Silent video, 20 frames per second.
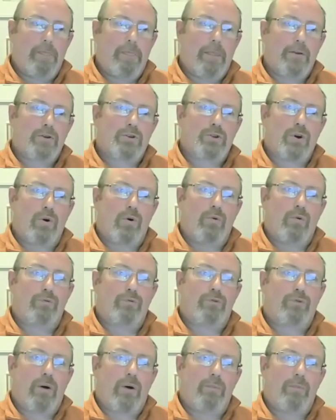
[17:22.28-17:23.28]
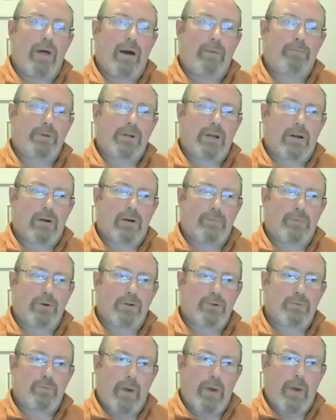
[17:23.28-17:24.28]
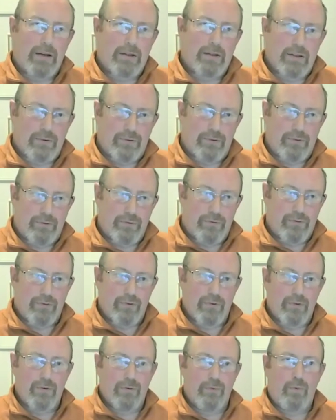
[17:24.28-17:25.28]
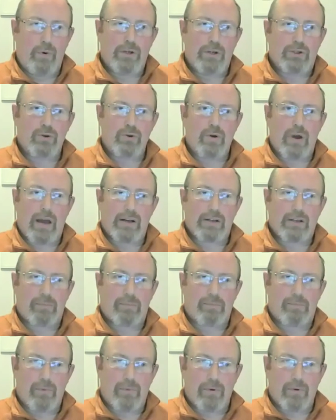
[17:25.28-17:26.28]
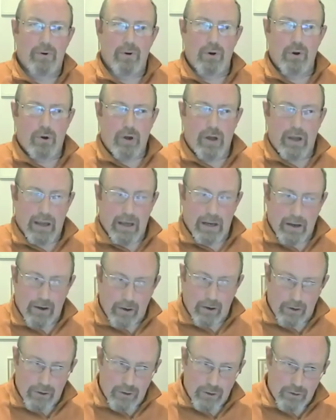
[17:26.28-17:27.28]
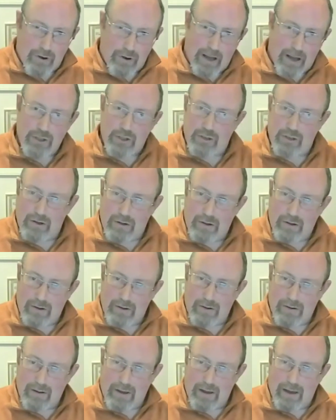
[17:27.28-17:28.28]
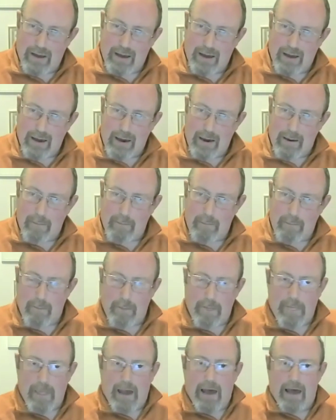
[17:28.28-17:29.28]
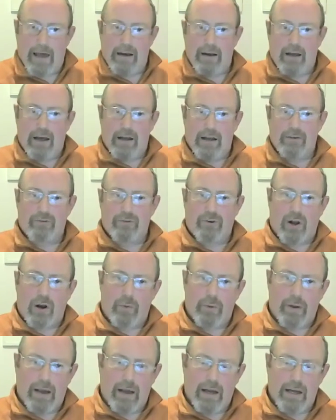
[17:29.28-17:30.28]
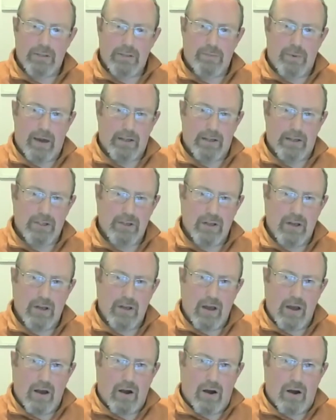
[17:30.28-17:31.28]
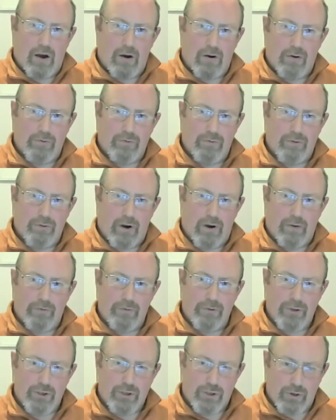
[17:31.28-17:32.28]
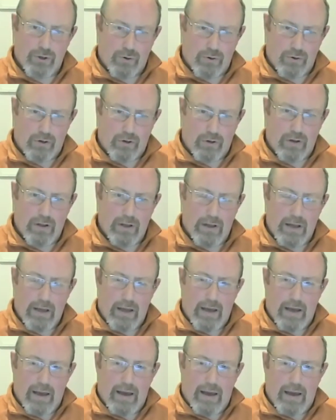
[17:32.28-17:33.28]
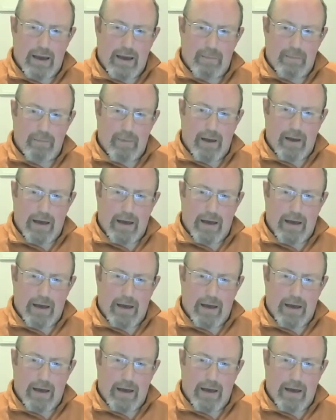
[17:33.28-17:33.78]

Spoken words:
So from that particular perspective, we do end up looking in another direction, and following aspects of the soul, and